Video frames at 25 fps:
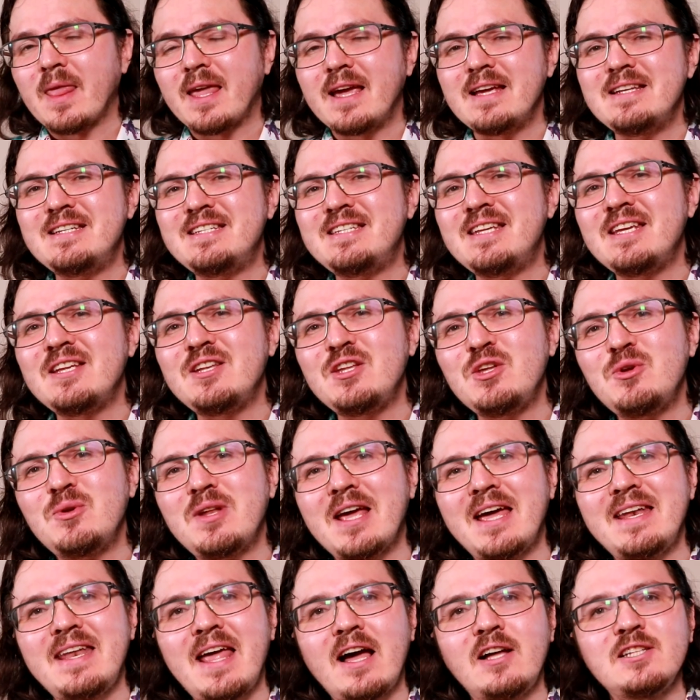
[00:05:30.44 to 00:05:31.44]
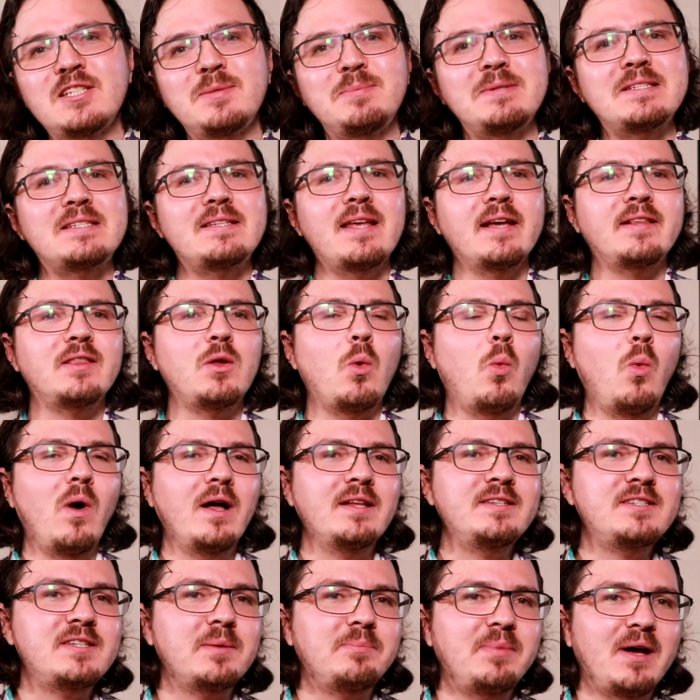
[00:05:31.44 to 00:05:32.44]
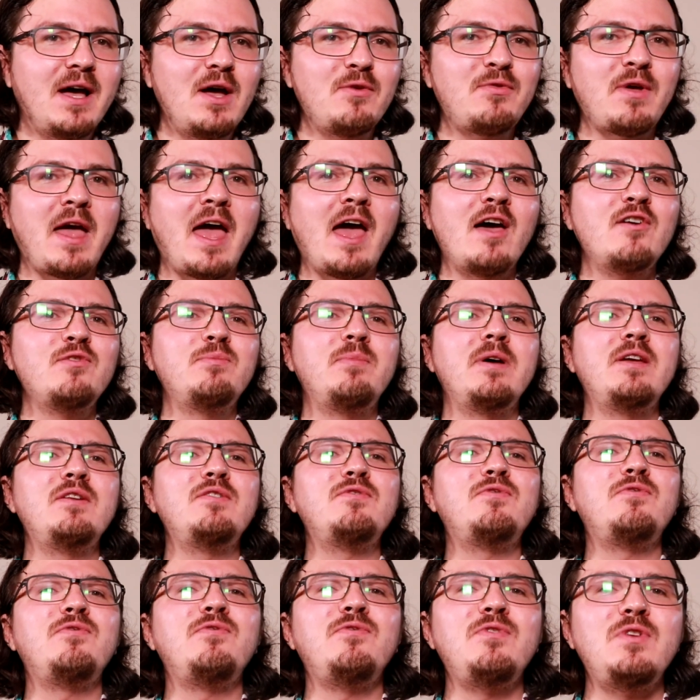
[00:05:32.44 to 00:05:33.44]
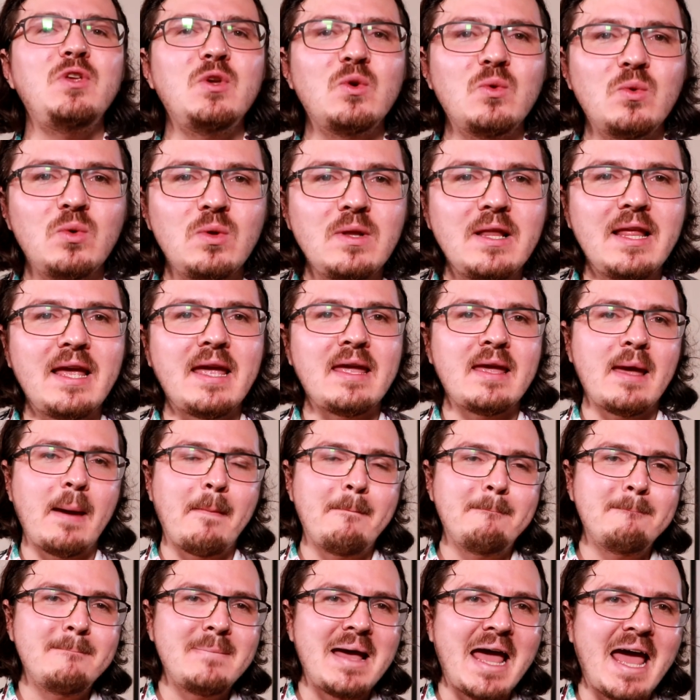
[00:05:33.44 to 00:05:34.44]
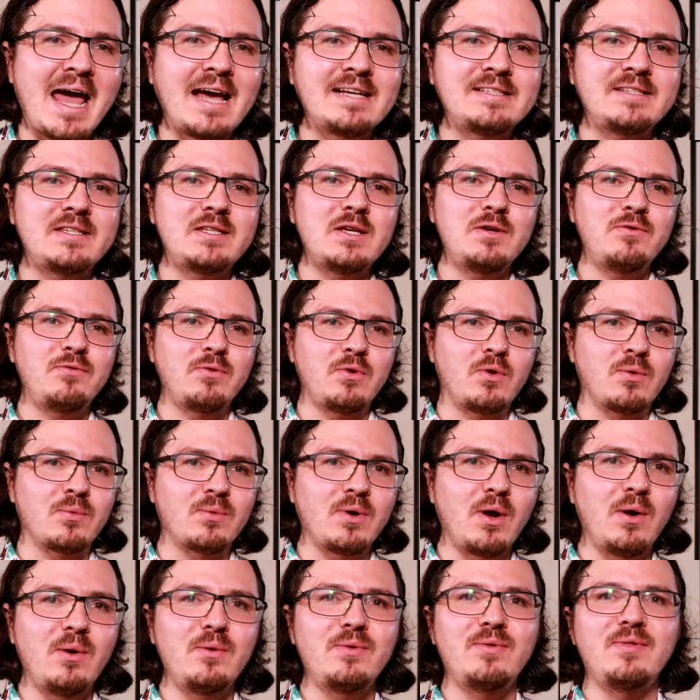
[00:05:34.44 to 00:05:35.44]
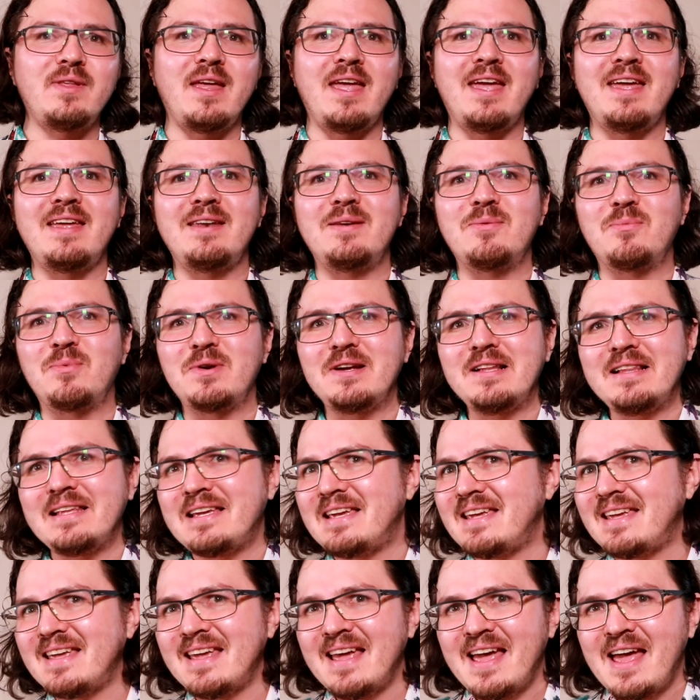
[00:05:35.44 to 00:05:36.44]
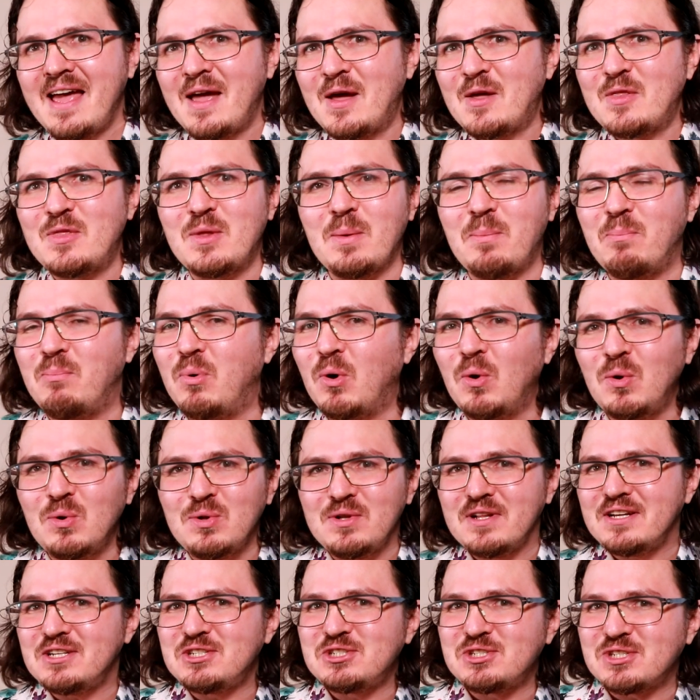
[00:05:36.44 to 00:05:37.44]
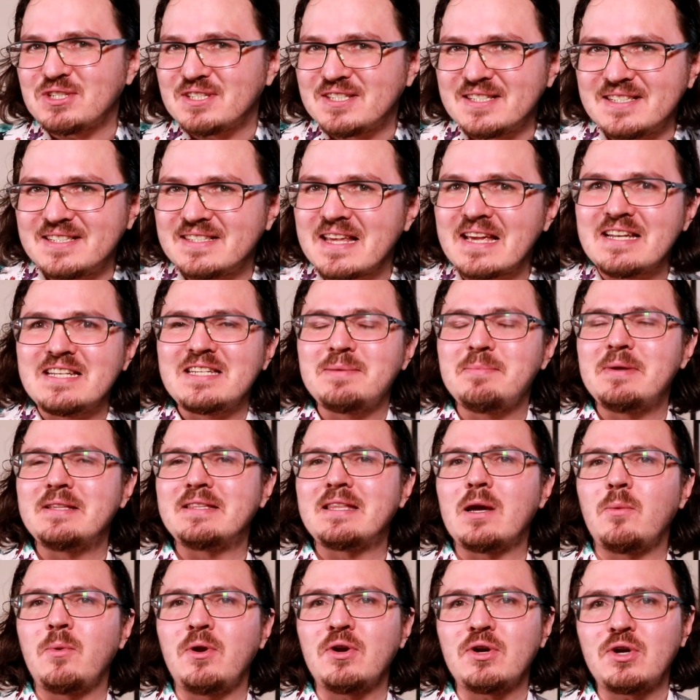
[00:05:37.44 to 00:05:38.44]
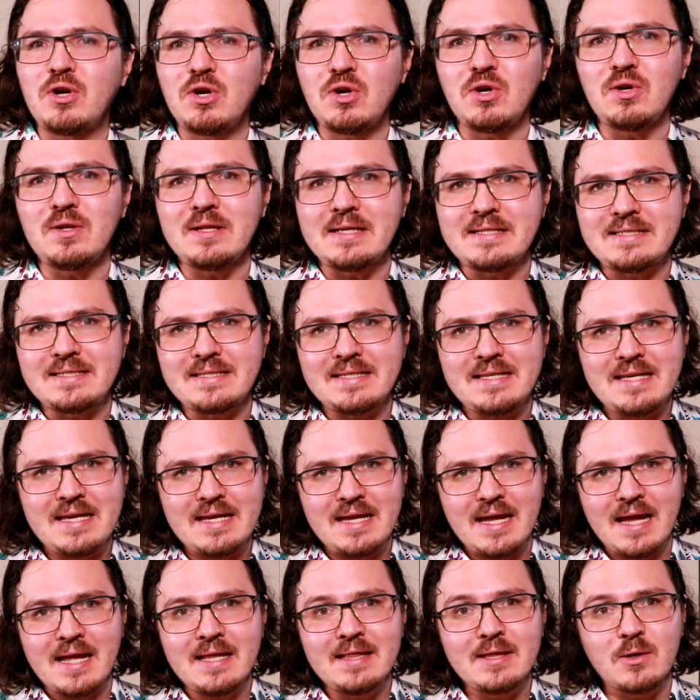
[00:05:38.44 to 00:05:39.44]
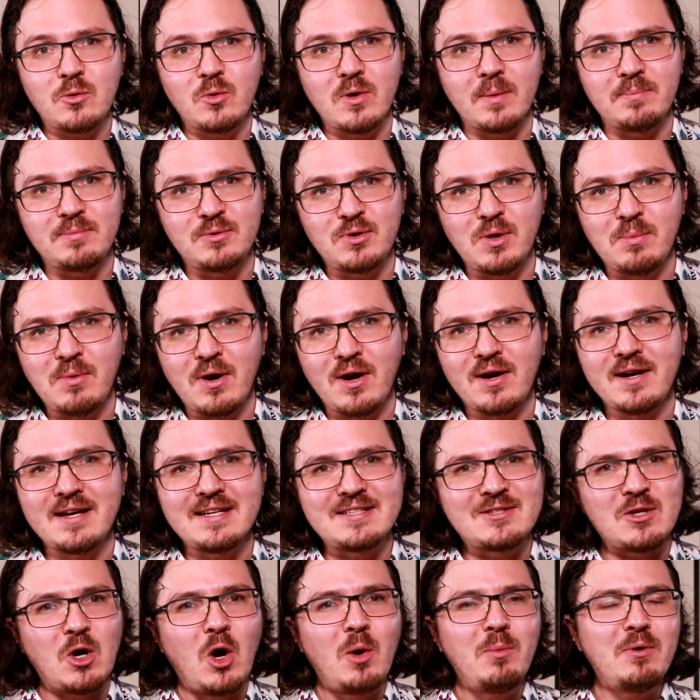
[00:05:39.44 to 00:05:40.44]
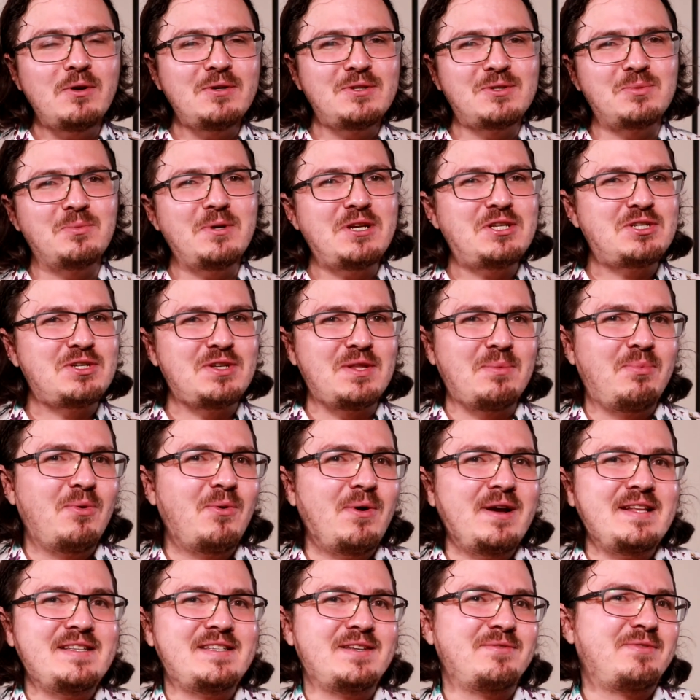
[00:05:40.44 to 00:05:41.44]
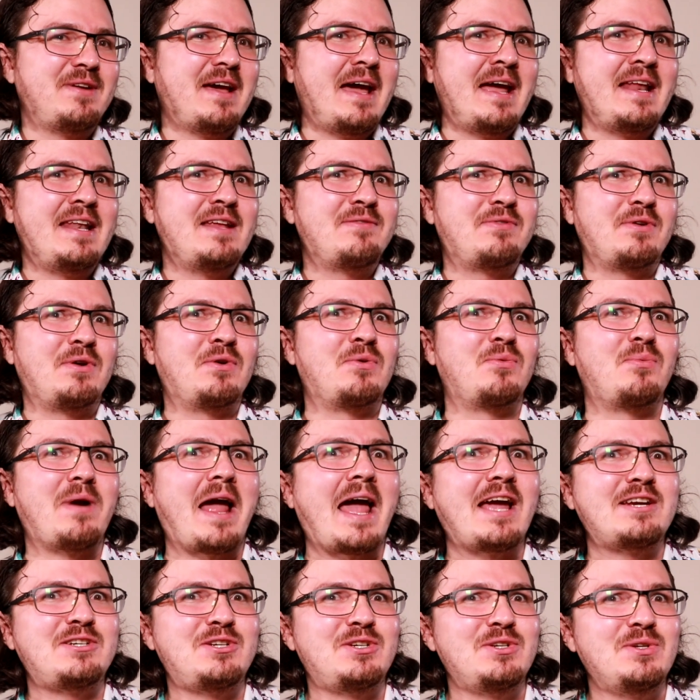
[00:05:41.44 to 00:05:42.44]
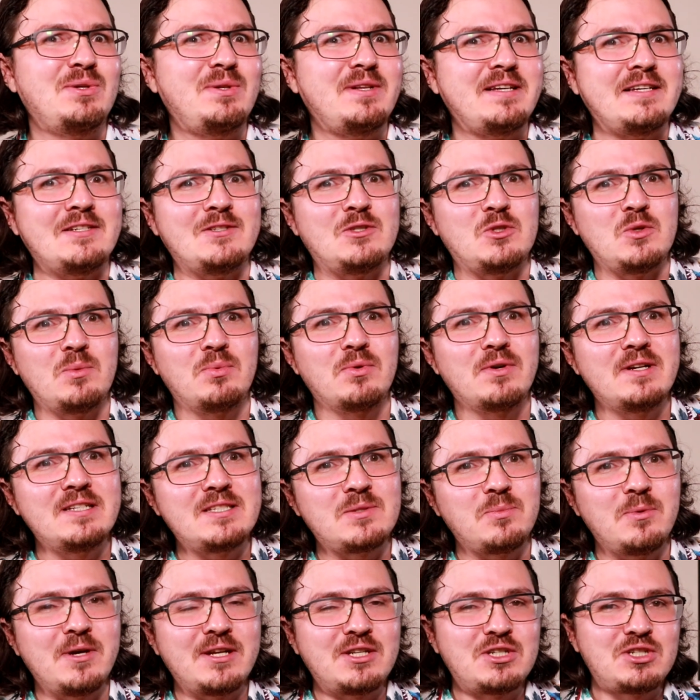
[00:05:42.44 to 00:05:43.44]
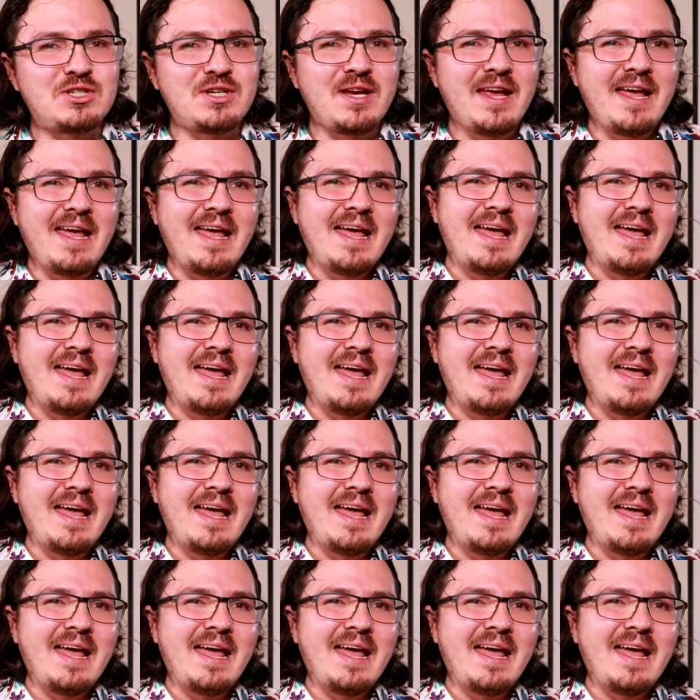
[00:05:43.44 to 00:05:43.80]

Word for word: Continued announcements like the ones above have been fueling massive growth in really the bullish sentiment that we are currently seeing in the crypto markets, almost reaching the points of kind of irrational exuberance, which